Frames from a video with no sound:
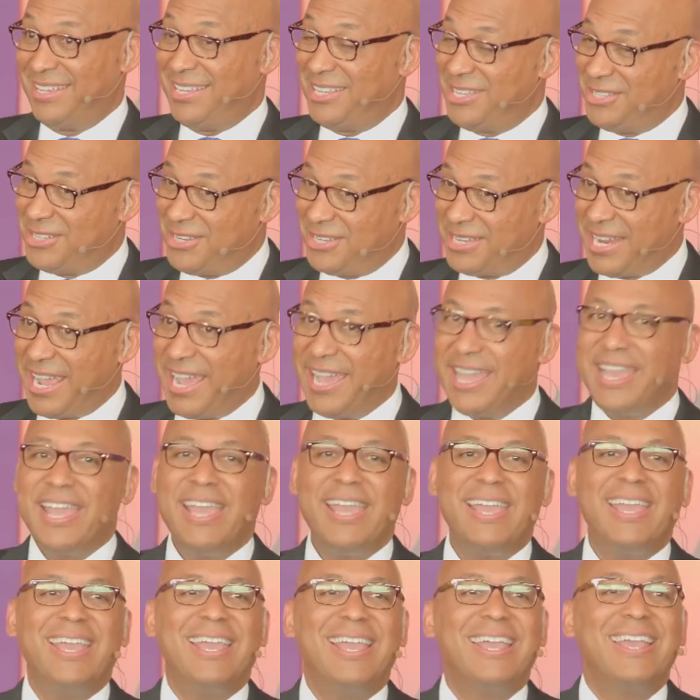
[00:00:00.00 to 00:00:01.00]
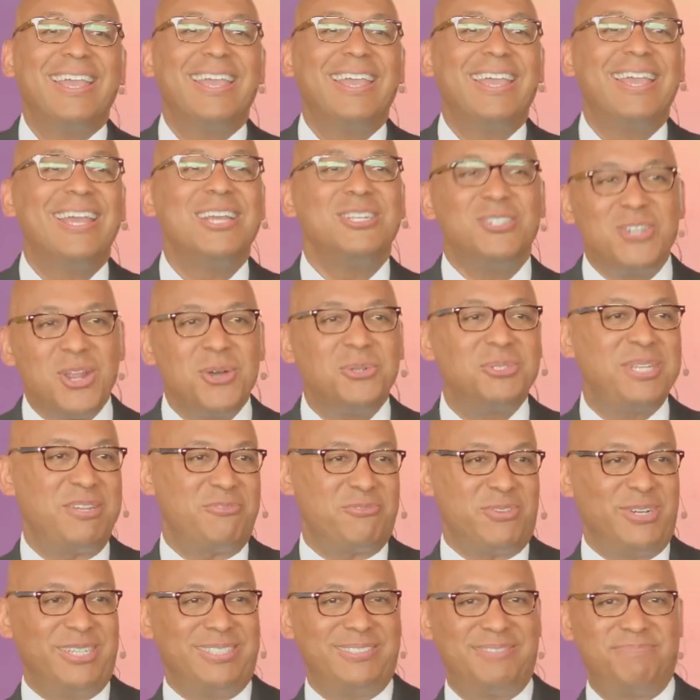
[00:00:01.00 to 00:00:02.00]
Today is no
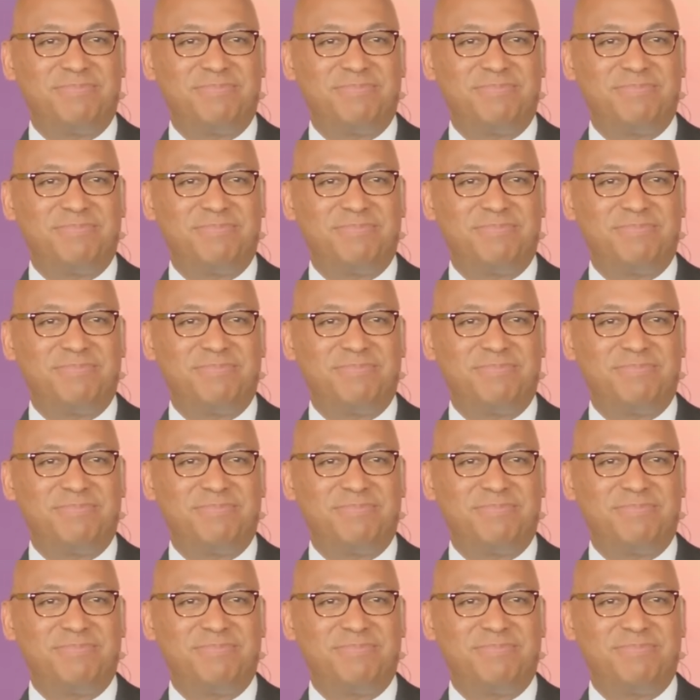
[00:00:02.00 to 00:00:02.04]
different.